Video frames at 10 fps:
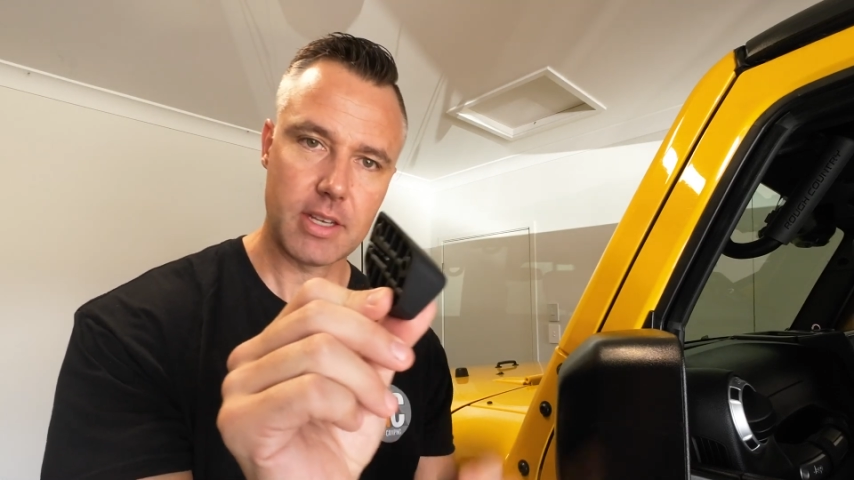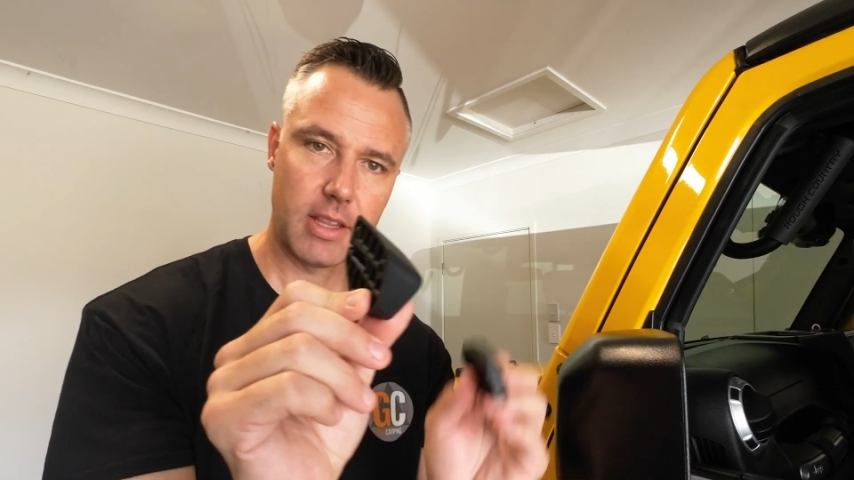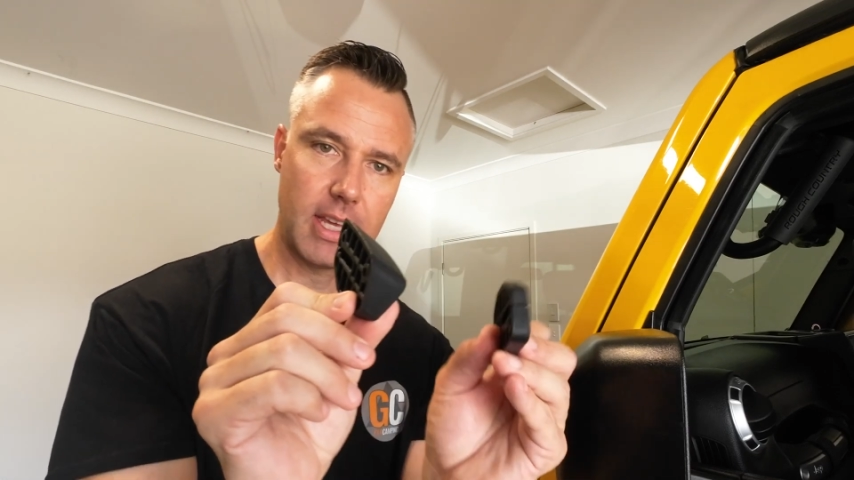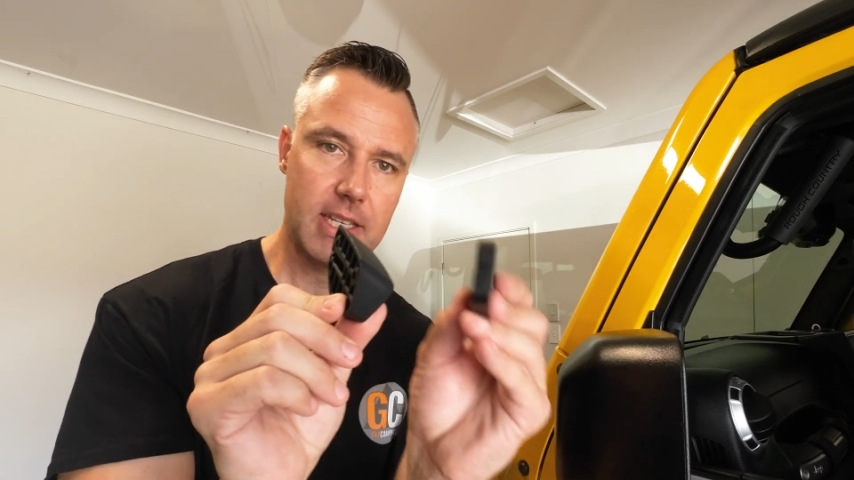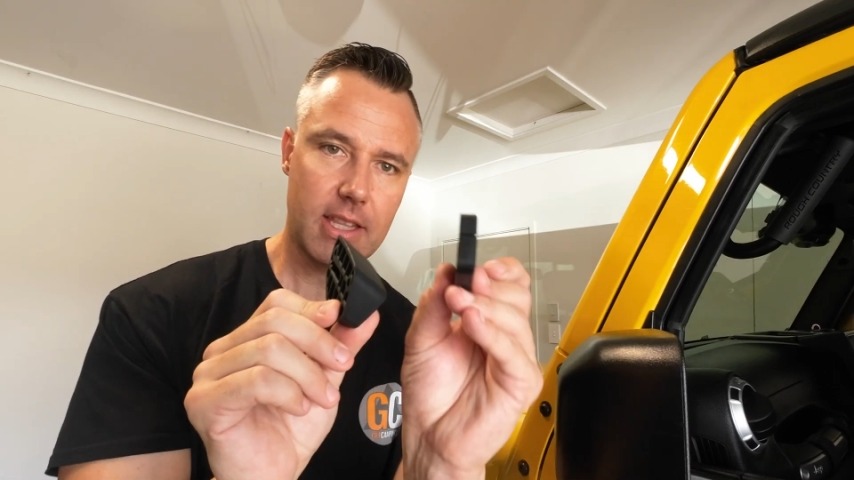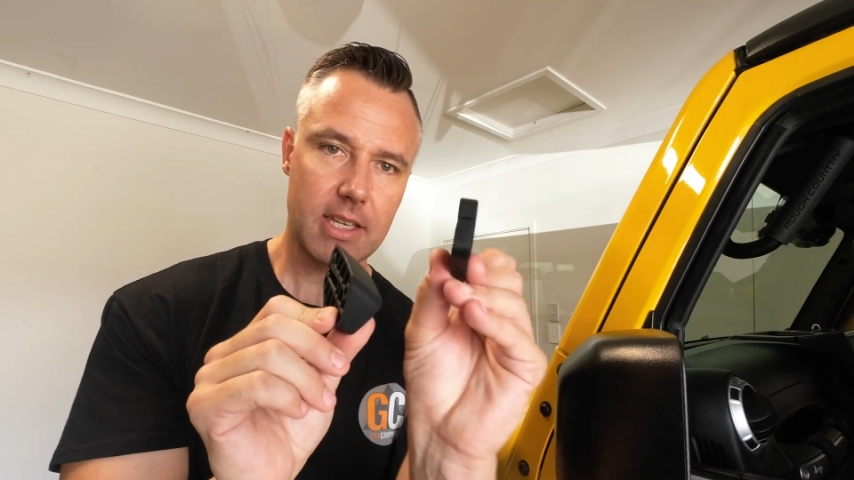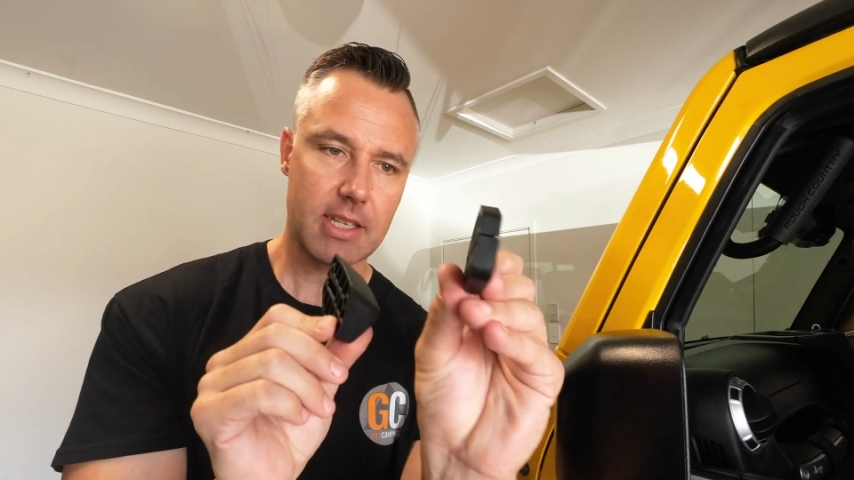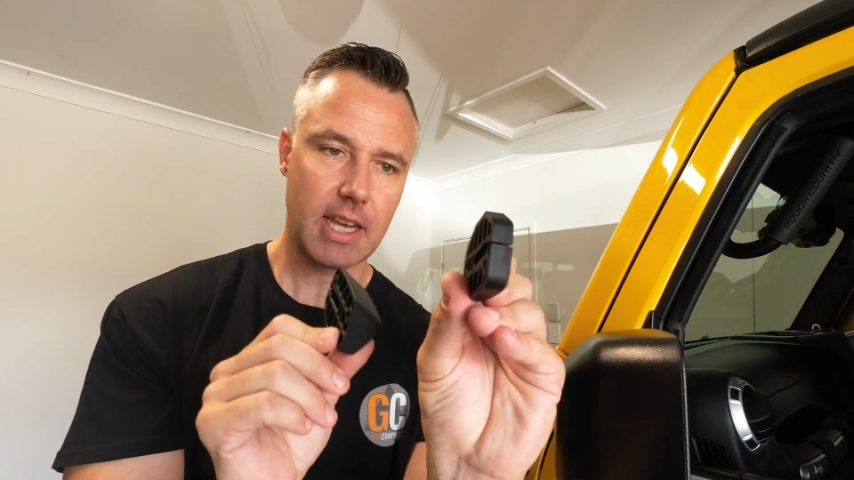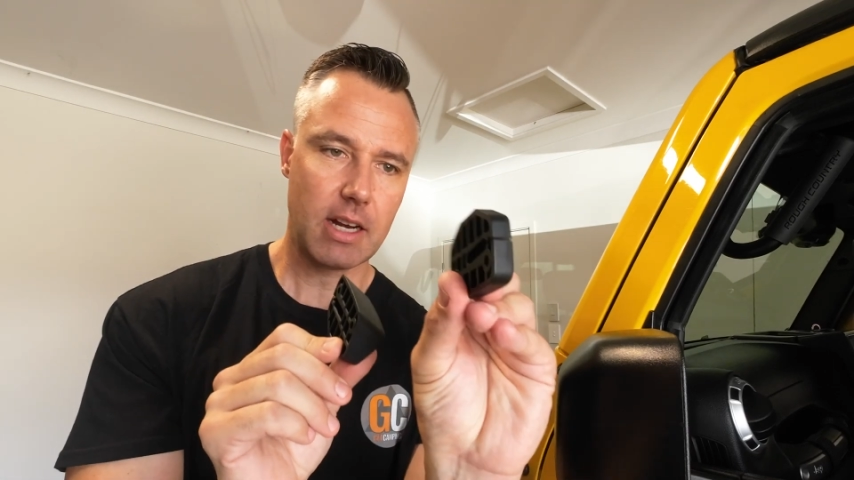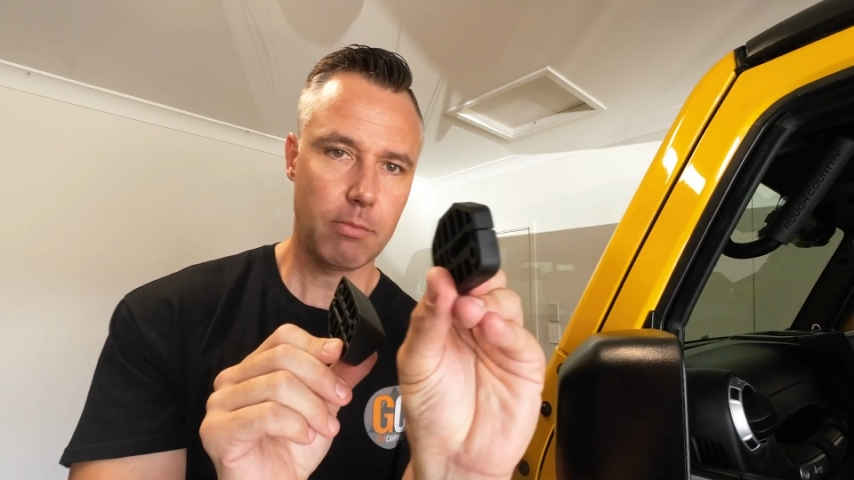So these are the
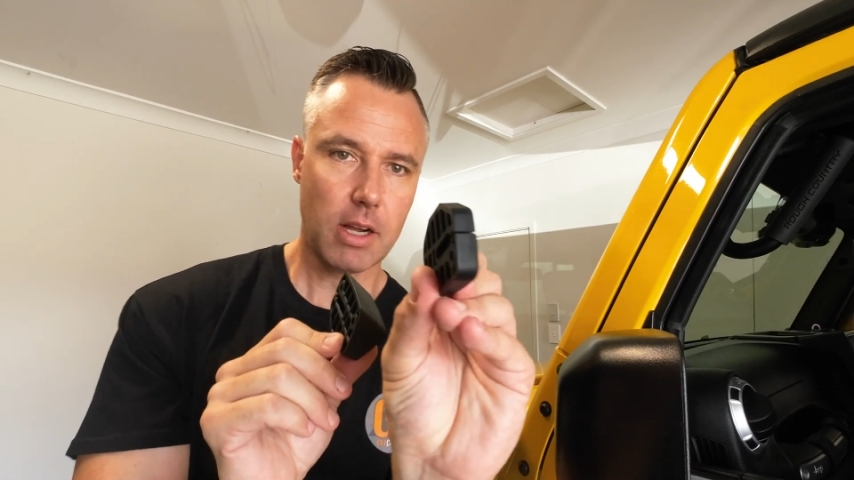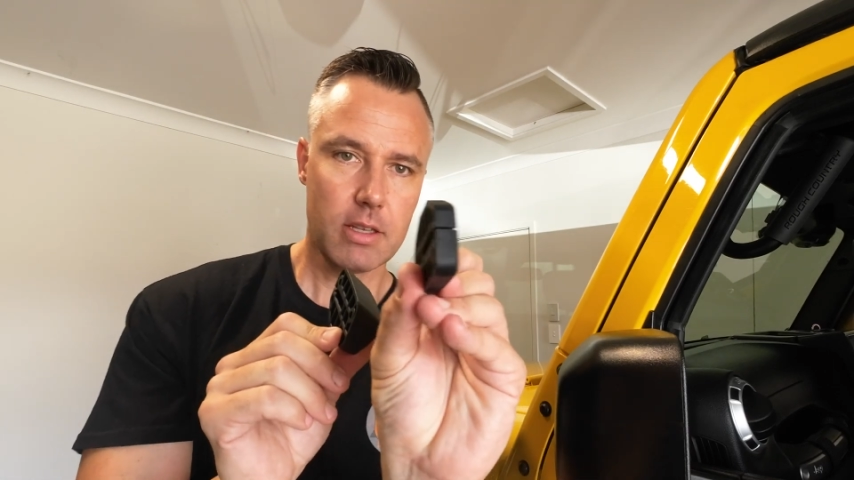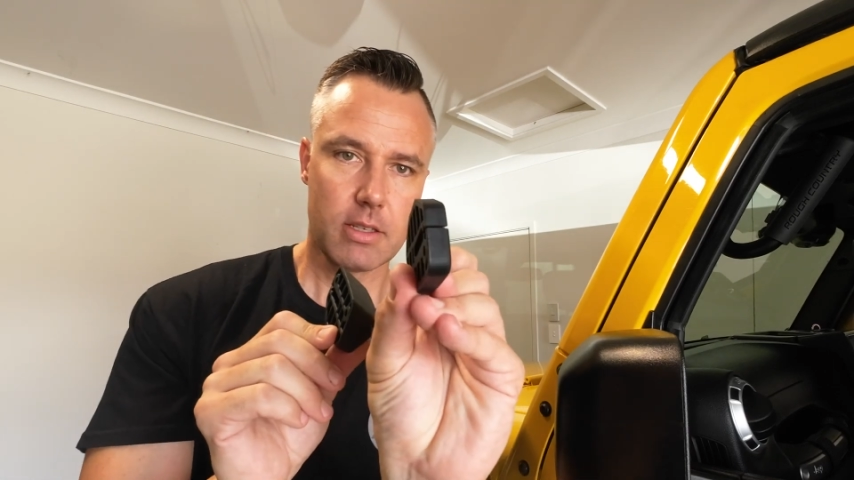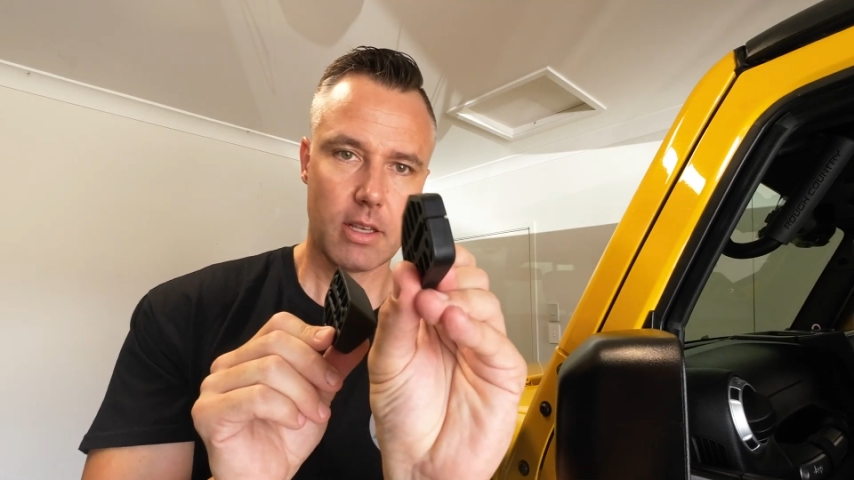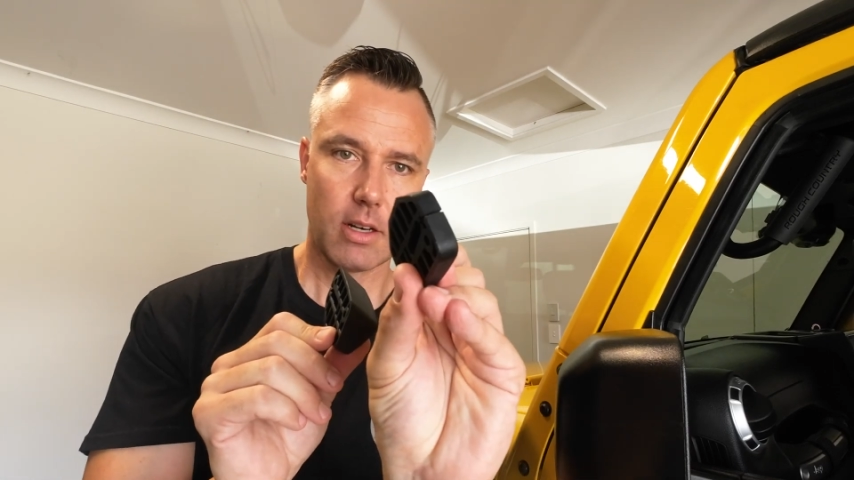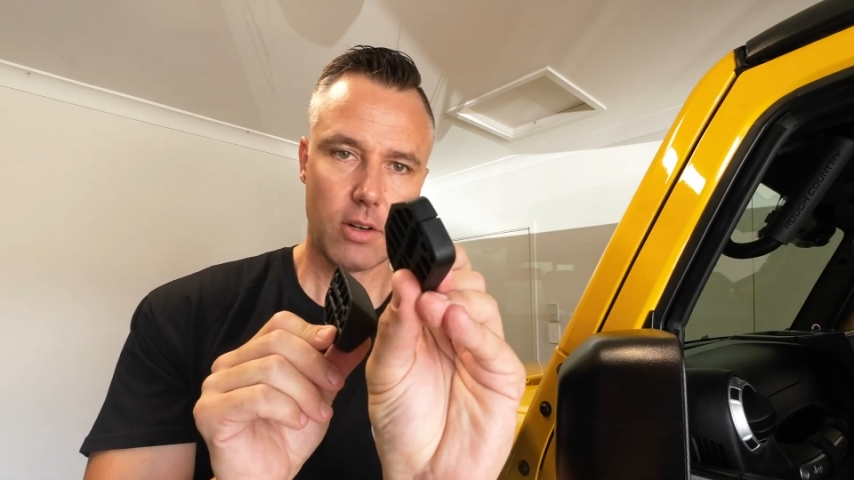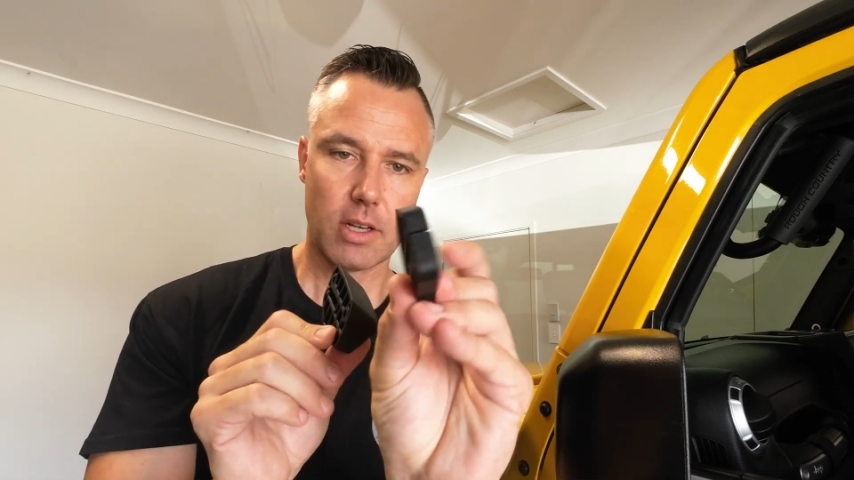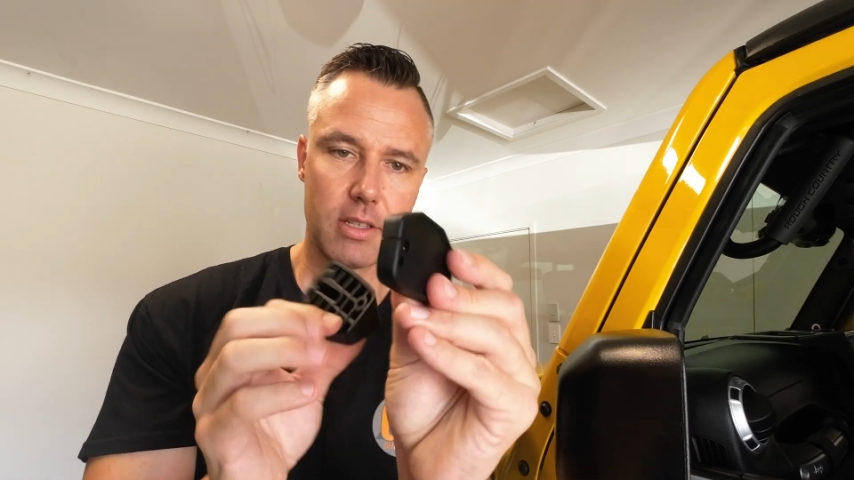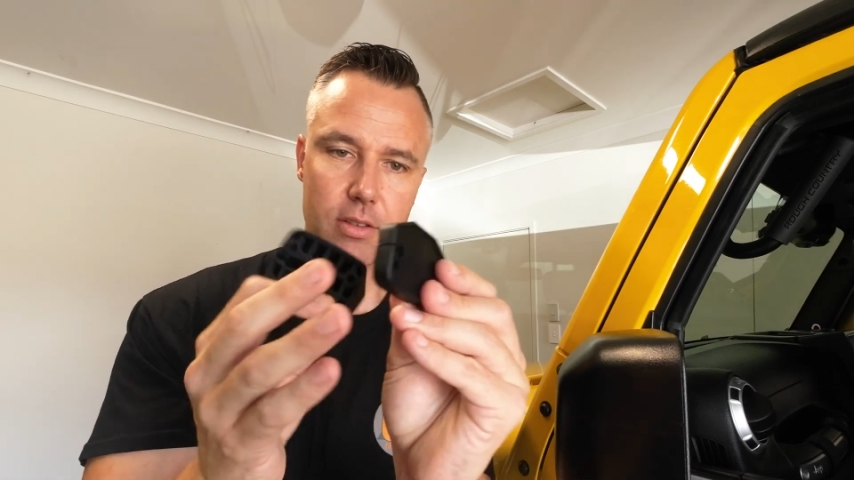standard ones that are nice